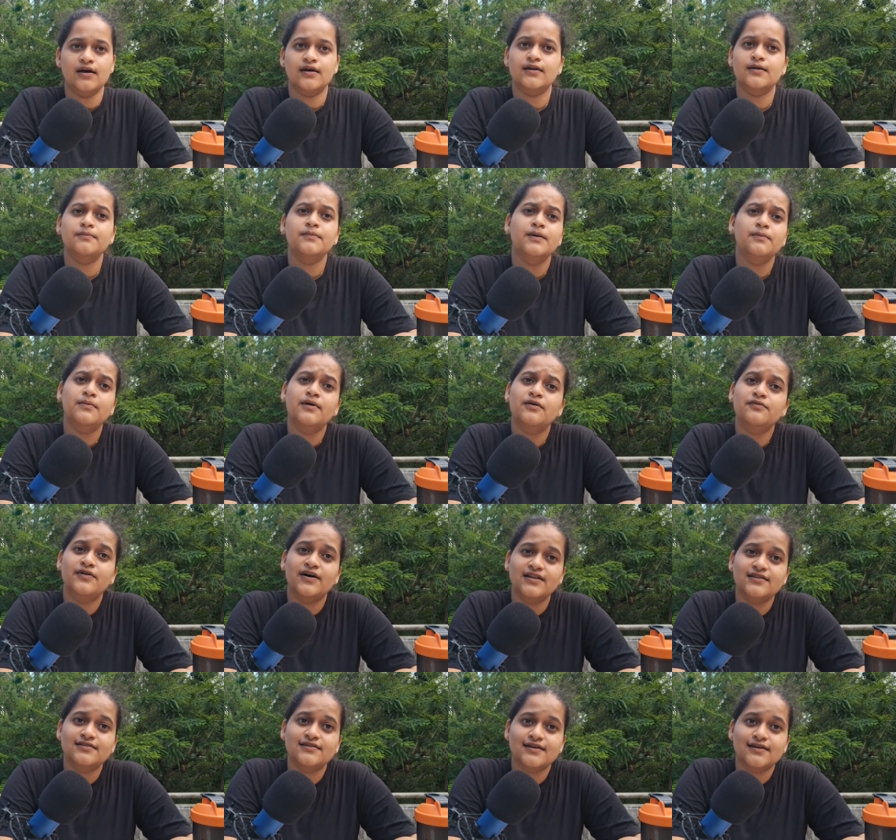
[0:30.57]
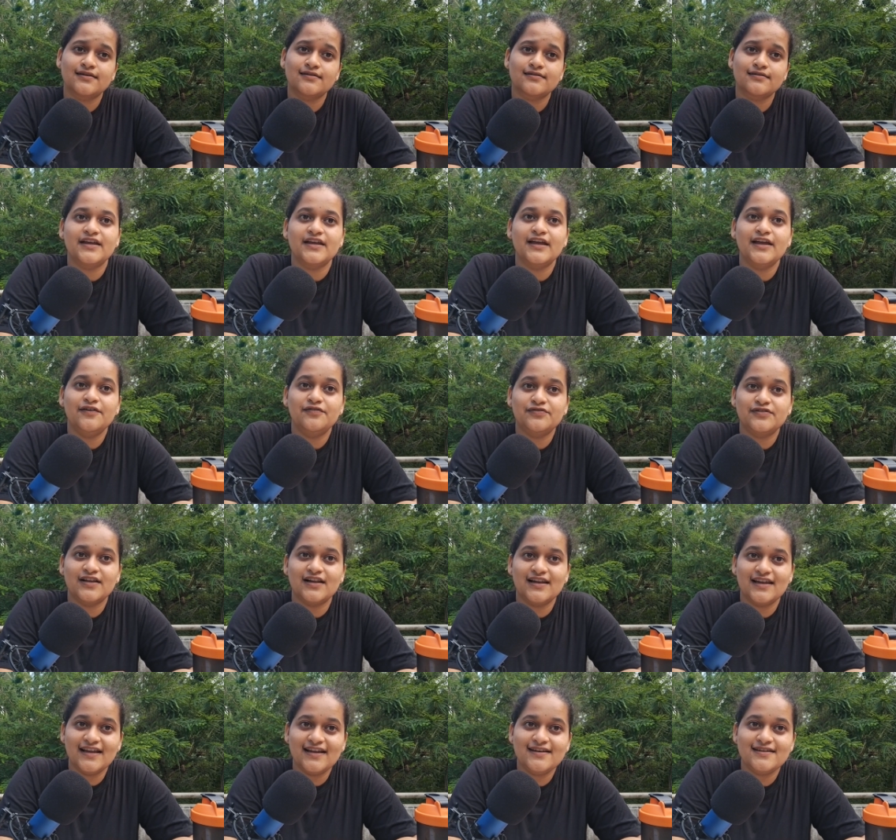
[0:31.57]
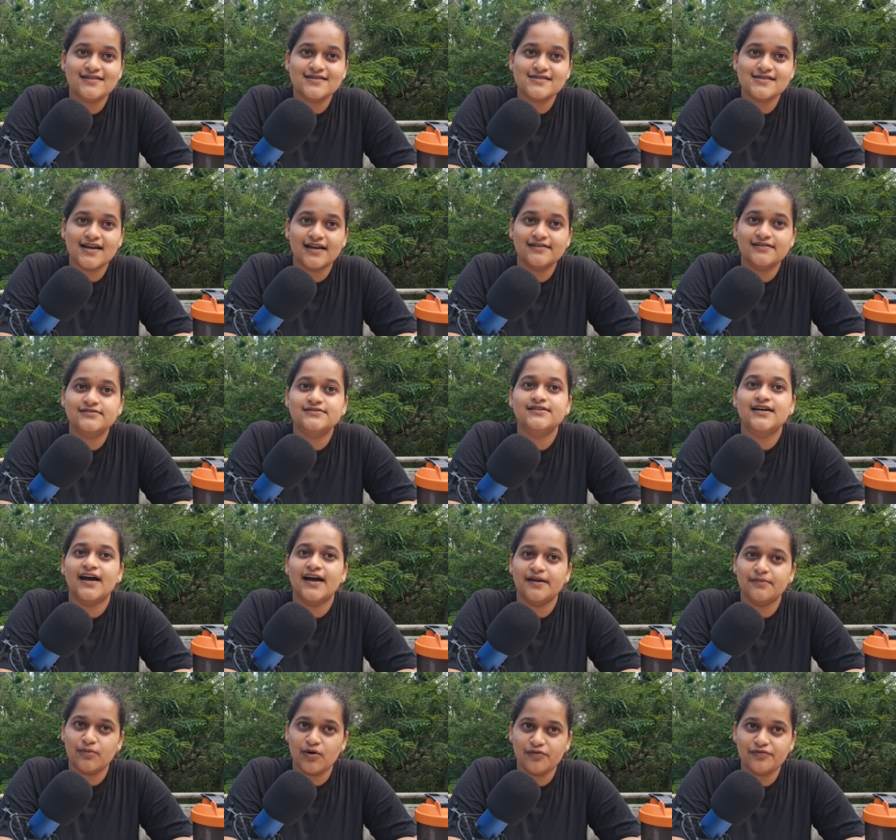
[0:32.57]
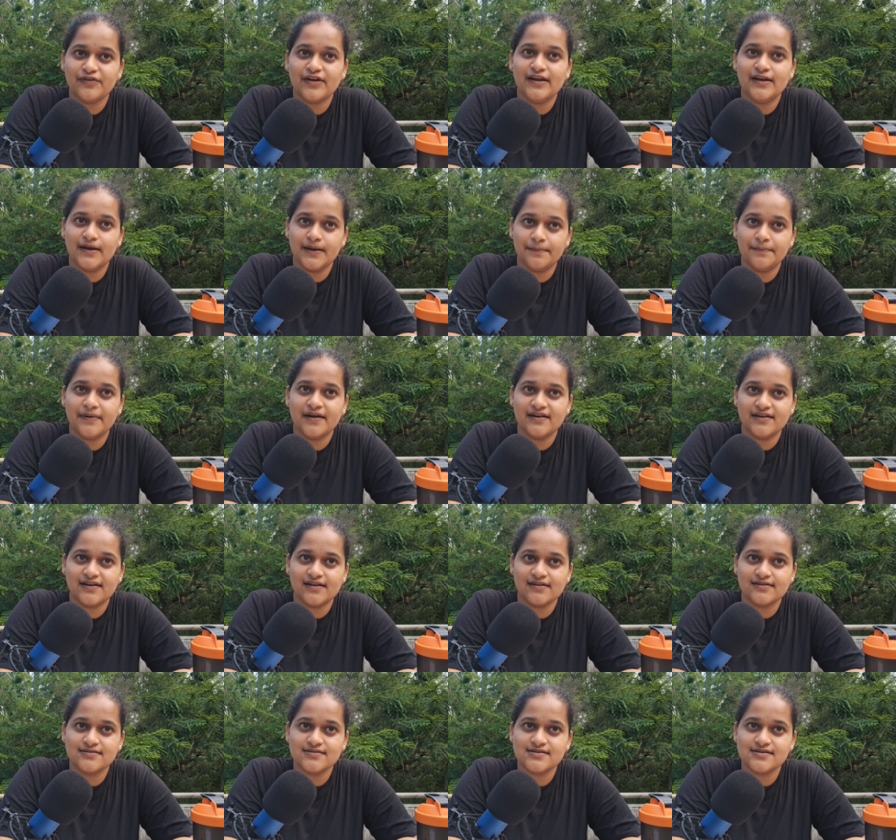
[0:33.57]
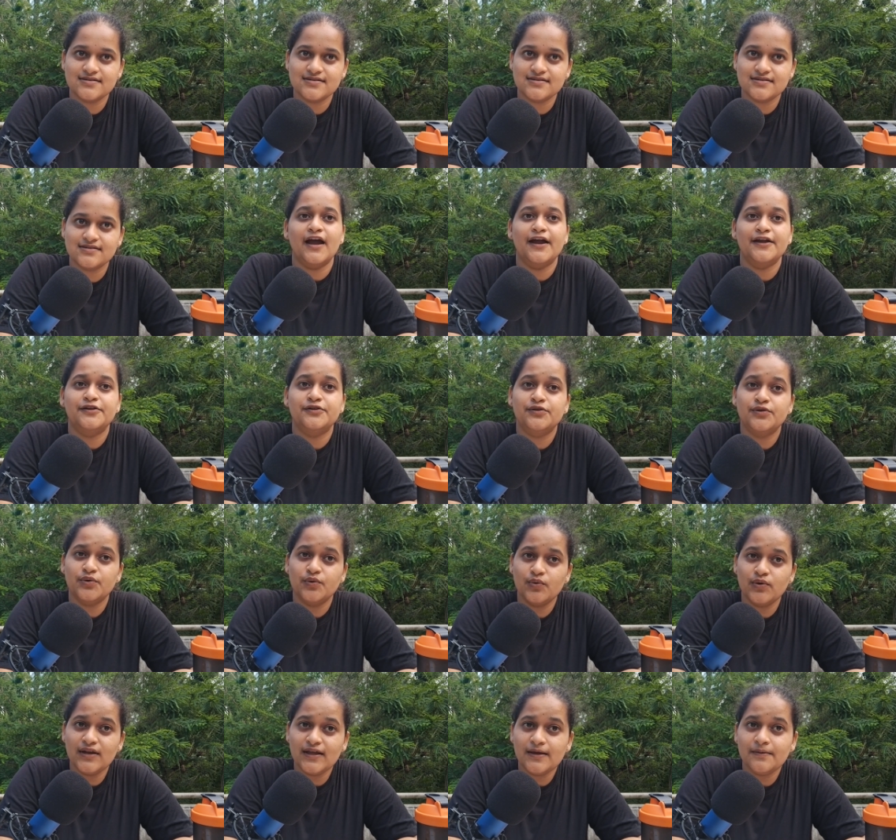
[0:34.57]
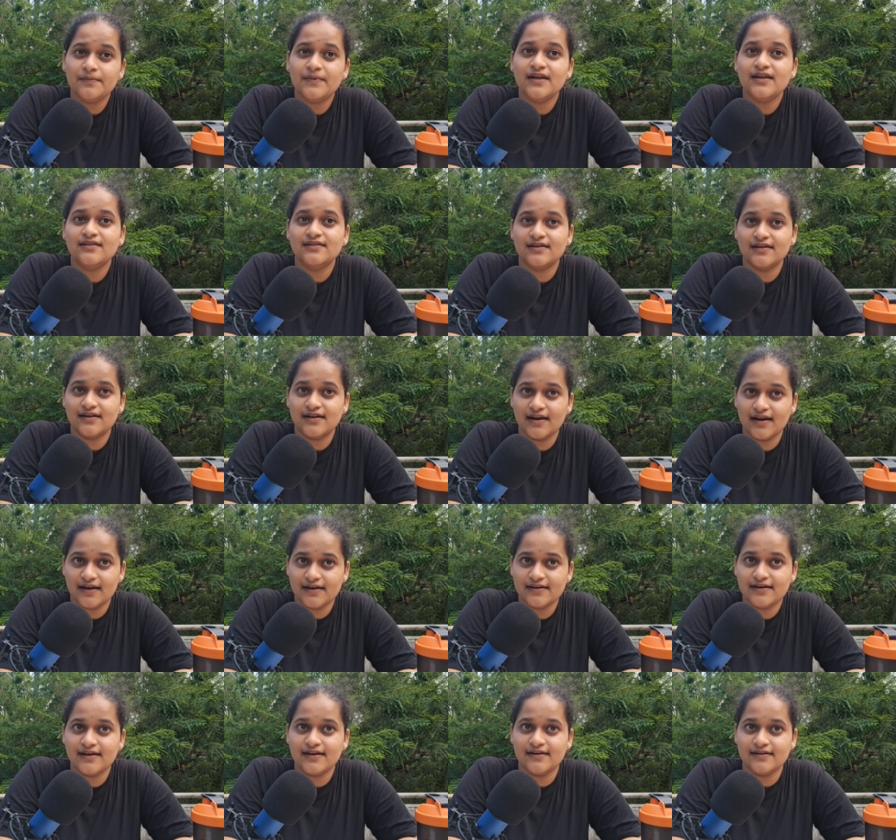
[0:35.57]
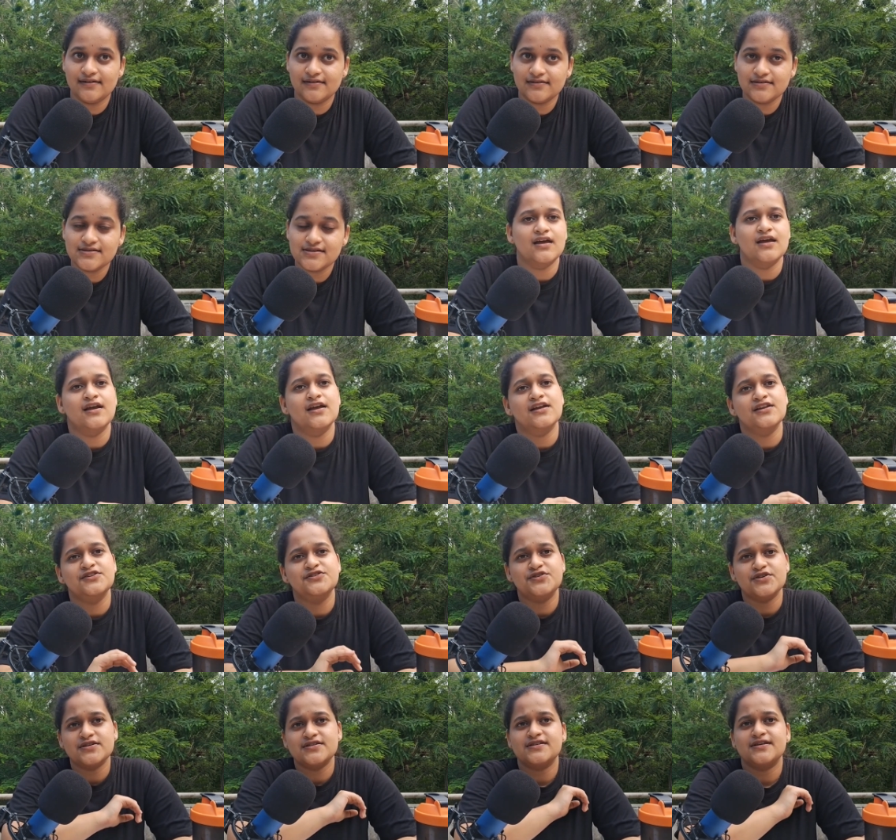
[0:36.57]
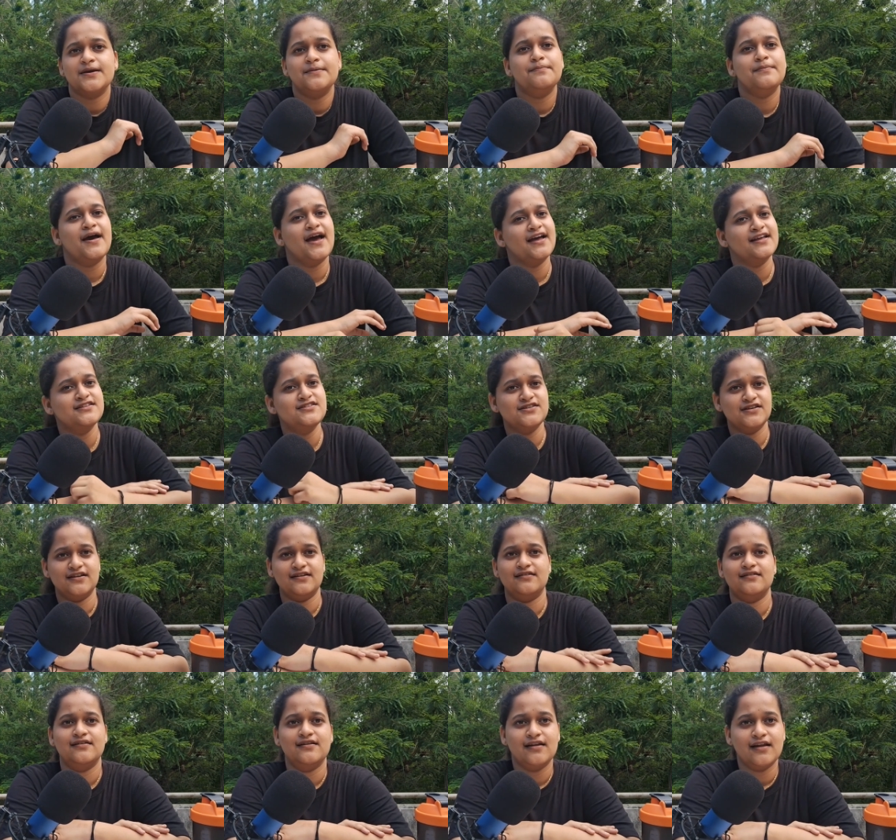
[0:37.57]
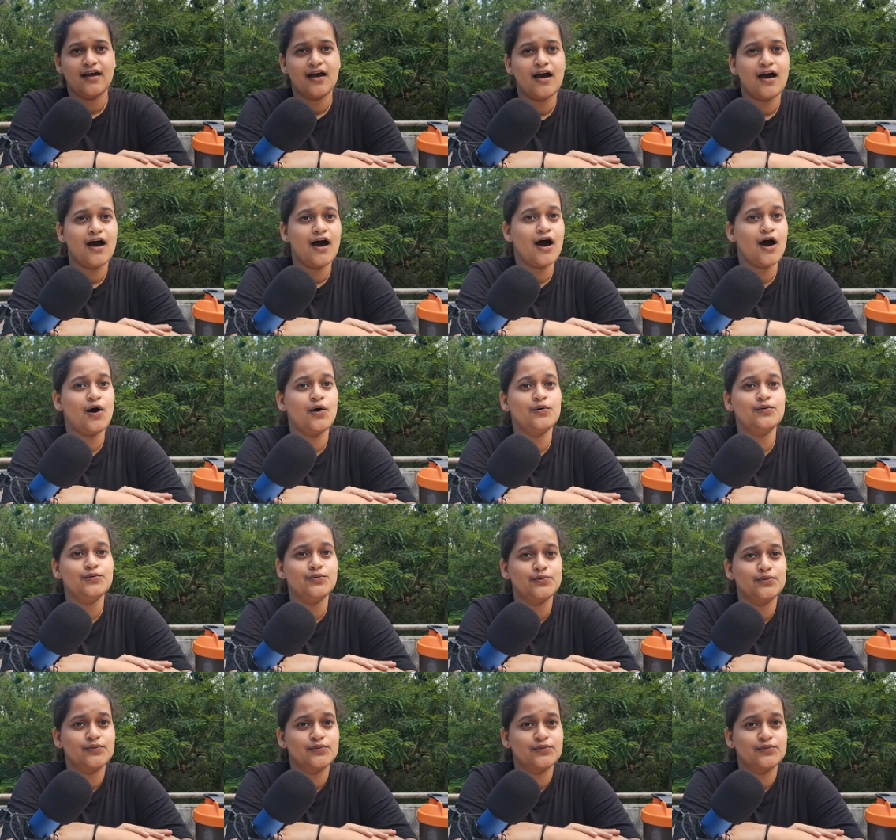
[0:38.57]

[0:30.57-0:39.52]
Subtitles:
Remember one thing, if the leaders at the time of independence had truly been the great leaders, just imagine how